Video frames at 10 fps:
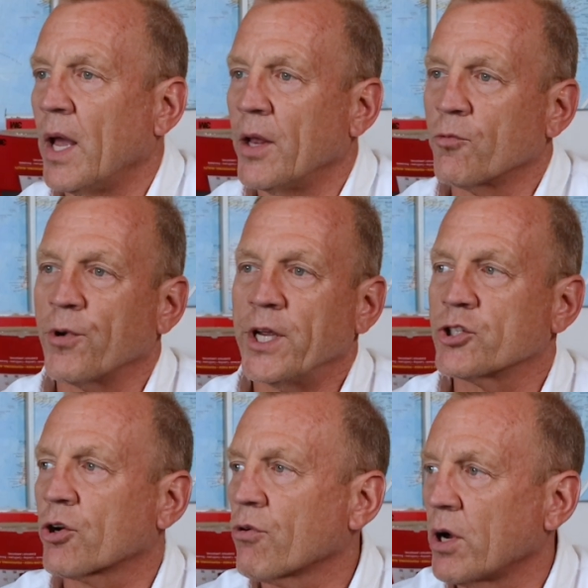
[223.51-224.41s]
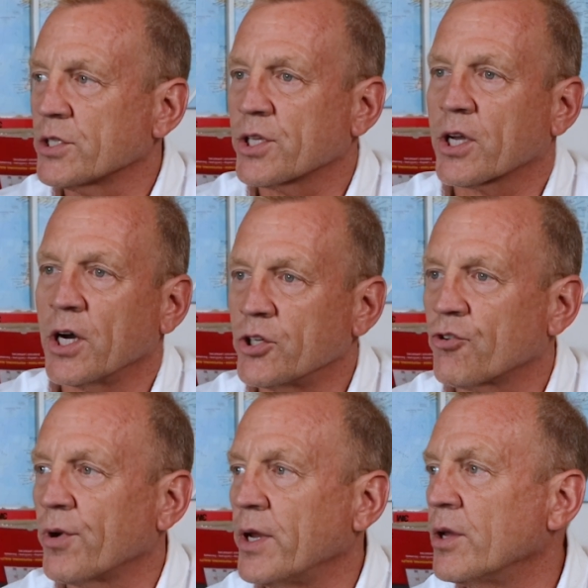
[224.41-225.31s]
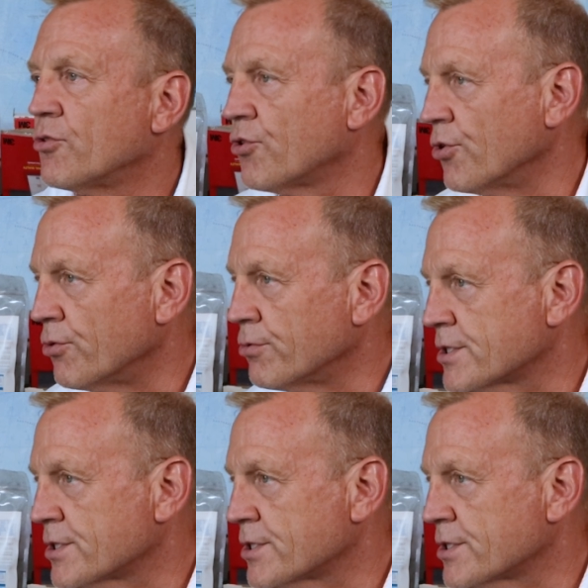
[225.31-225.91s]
and reach across the country to,